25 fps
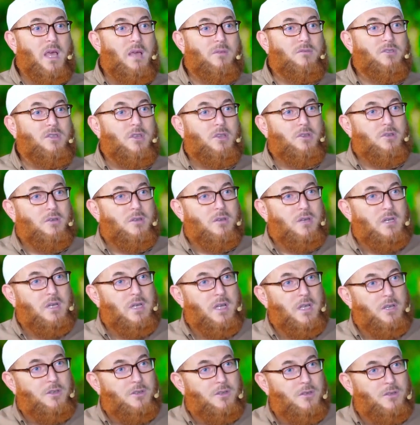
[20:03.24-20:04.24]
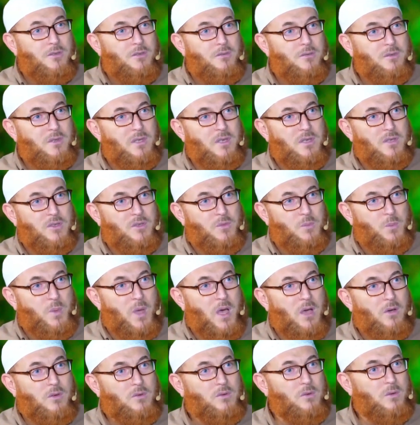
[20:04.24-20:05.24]
have sexual relations with his
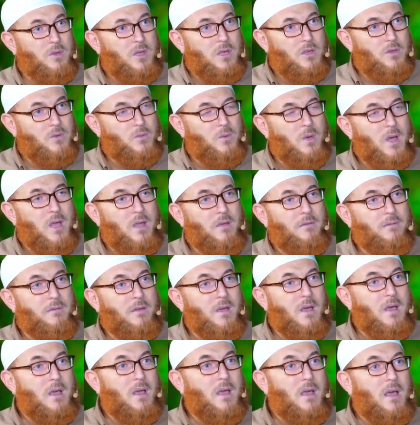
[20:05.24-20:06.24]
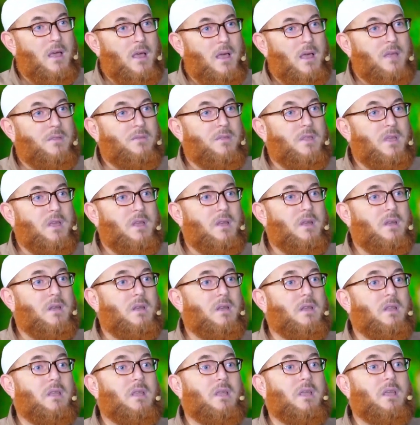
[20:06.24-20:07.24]
spouse, with his wife, and
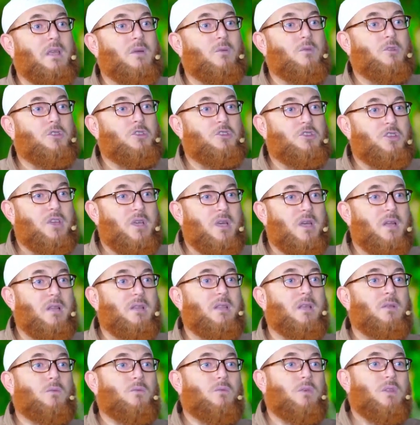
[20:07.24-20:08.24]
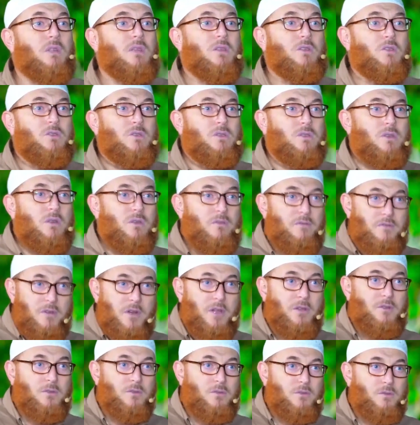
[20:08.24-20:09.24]
then he would share that with his
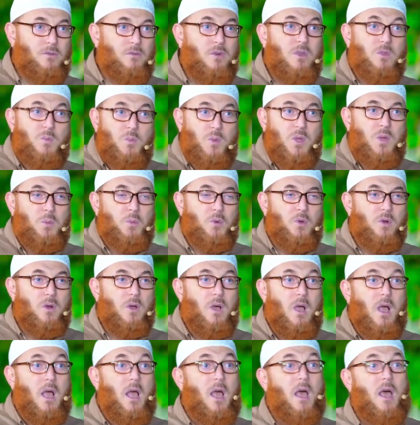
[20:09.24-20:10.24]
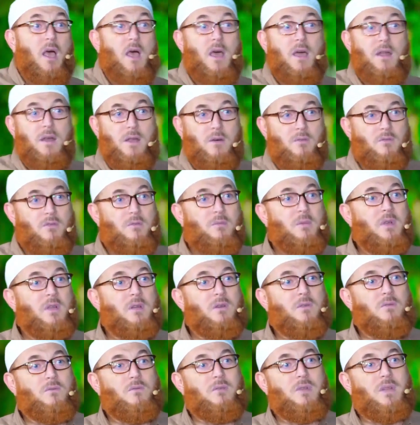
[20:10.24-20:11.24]
friends, with people and a
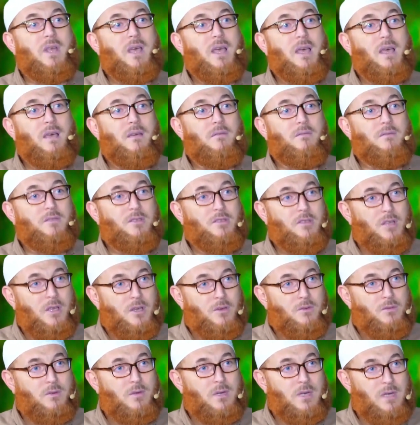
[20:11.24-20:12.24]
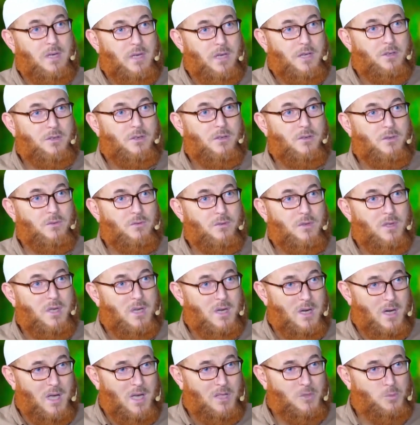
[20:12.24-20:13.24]
woman would have sexual relations with
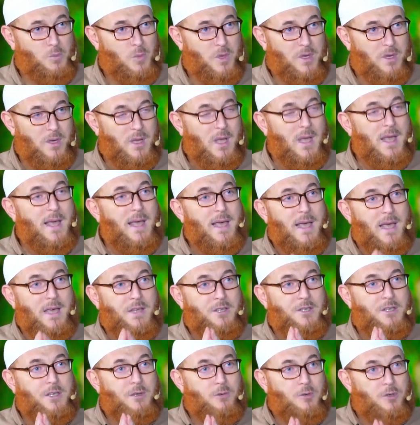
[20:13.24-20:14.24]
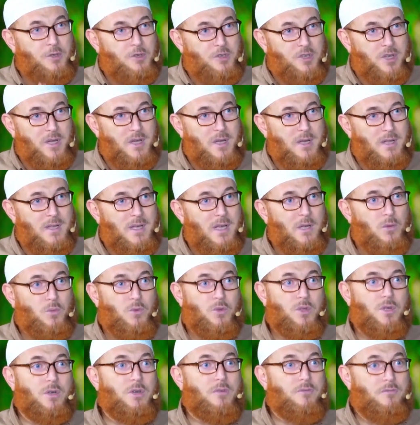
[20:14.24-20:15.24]
her husband and she would share that
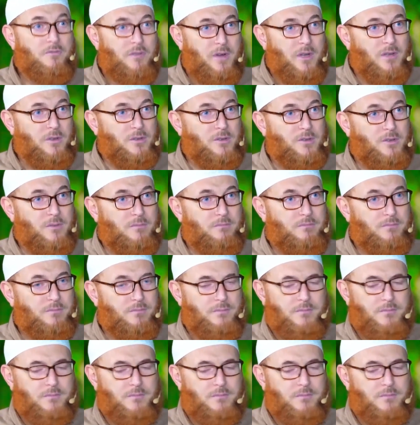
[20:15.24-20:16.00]
with her friends.